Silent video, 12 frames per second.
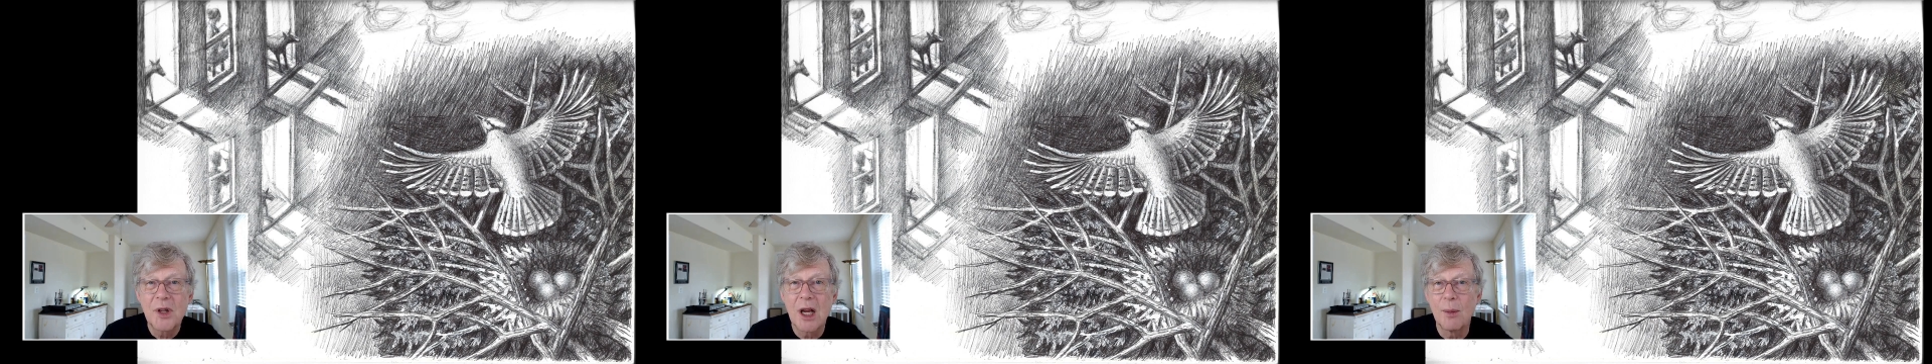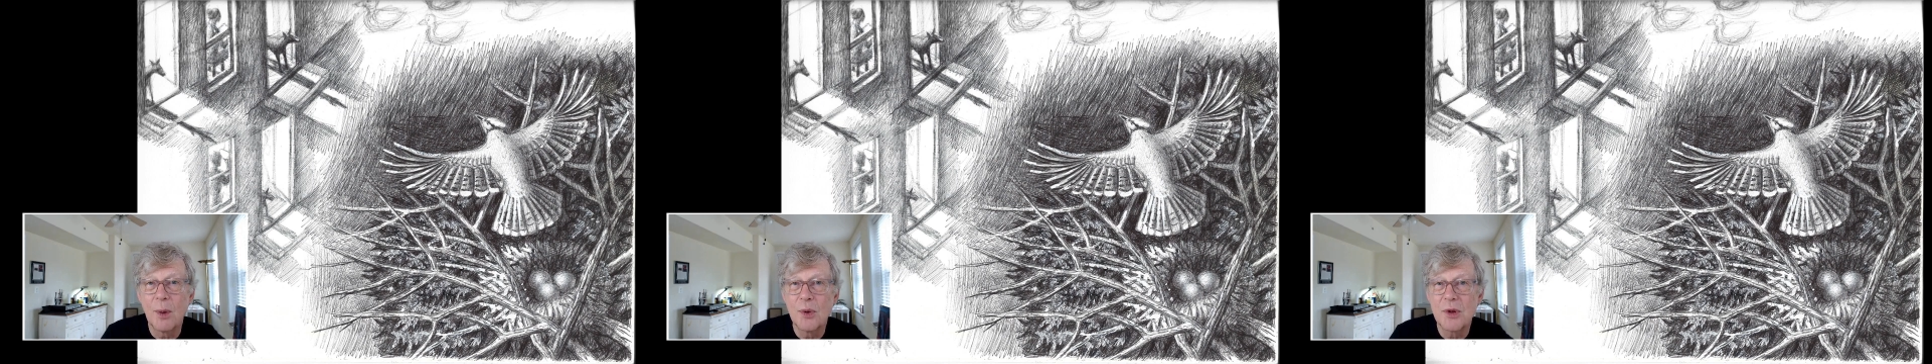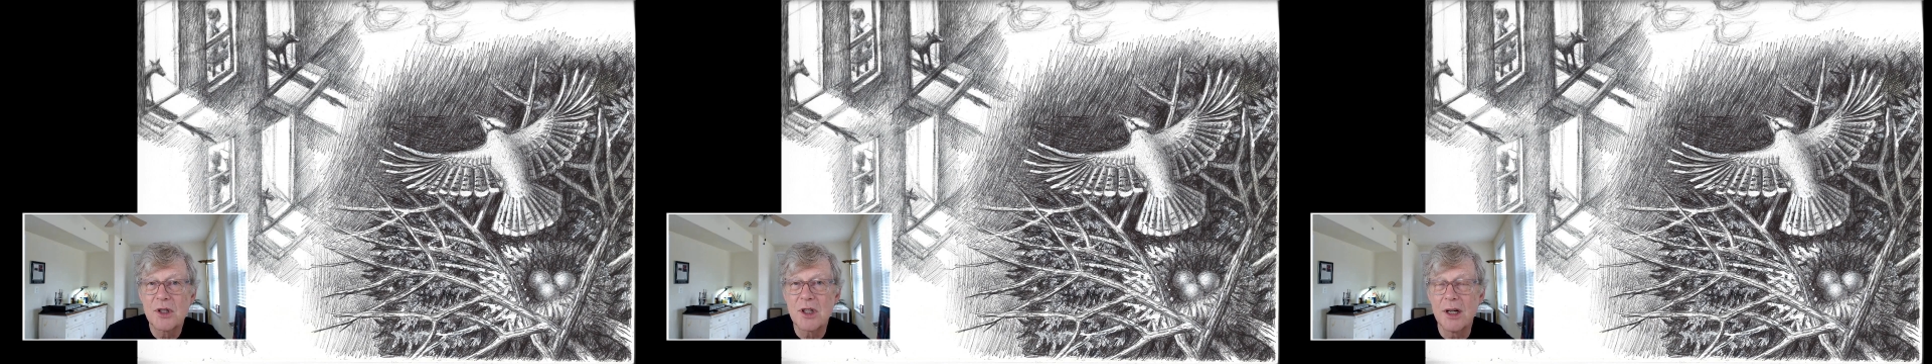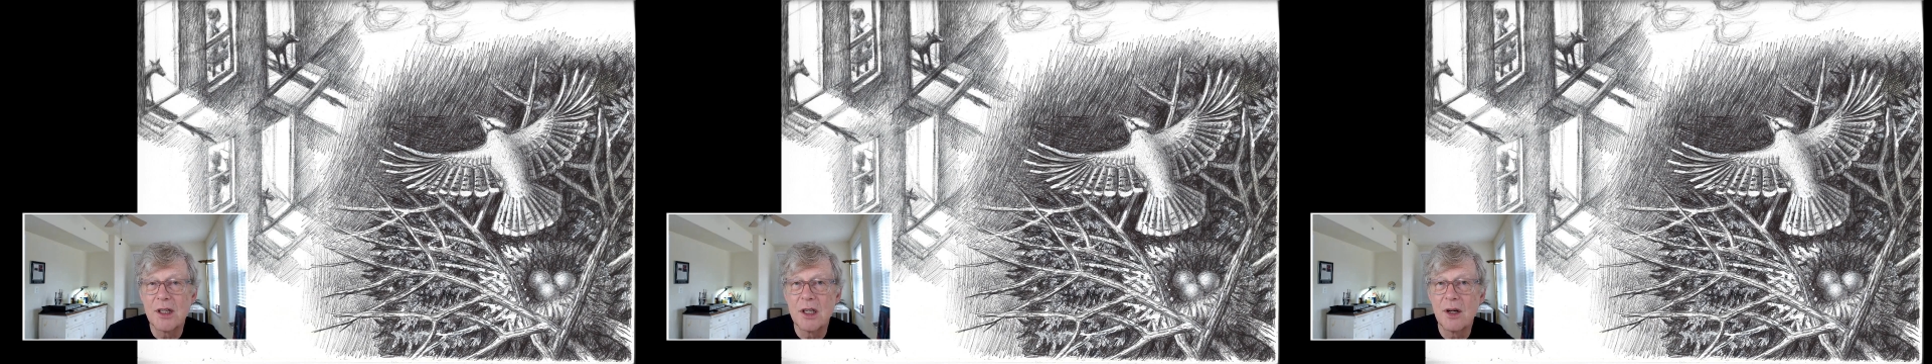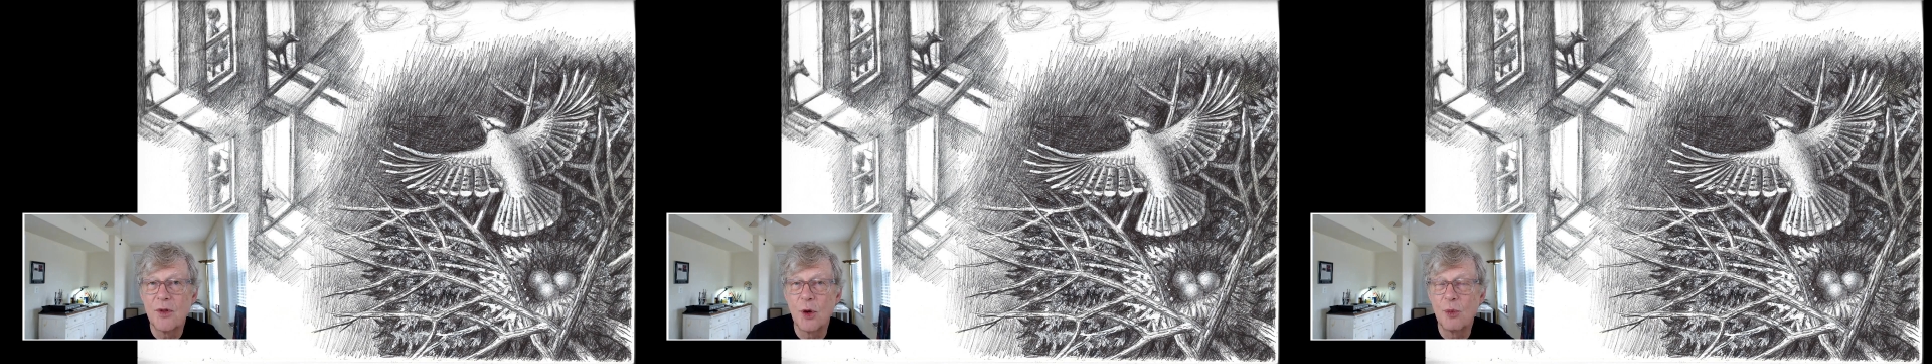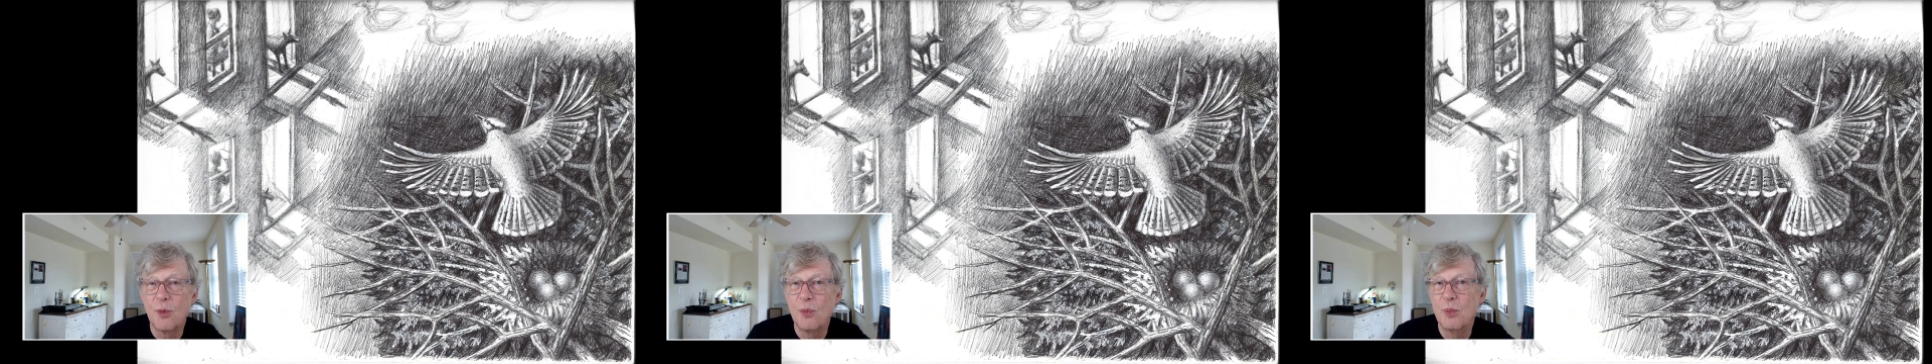came up with this idea of
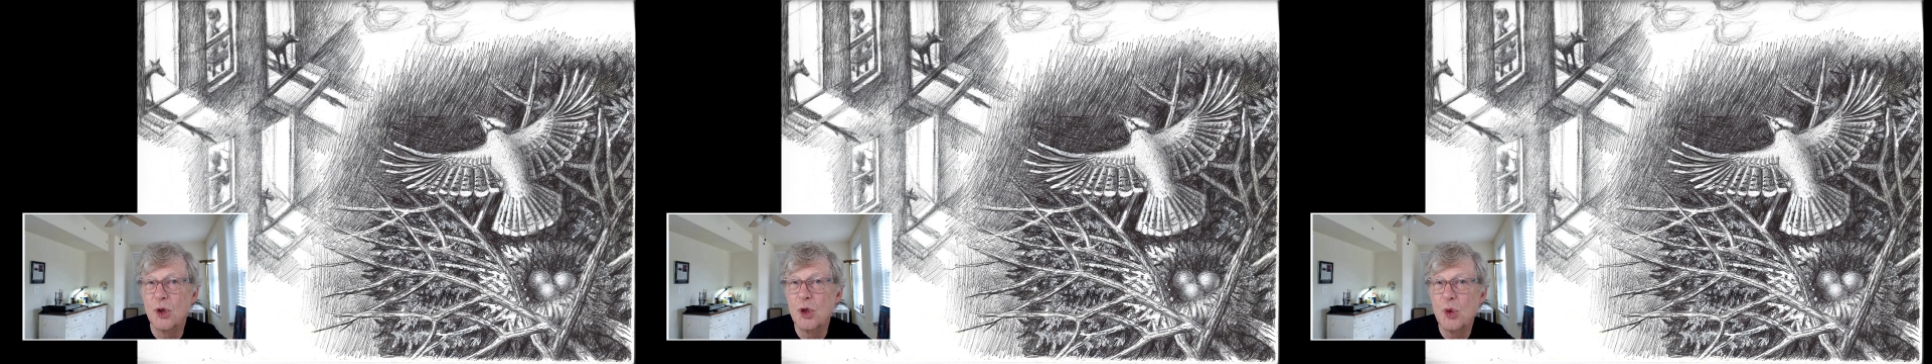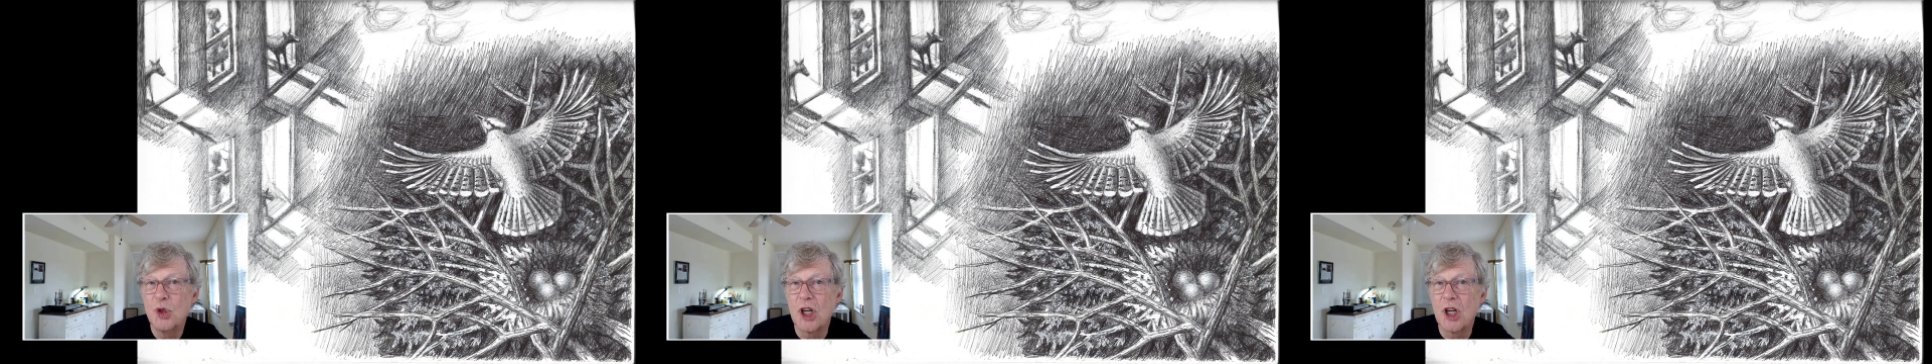the blue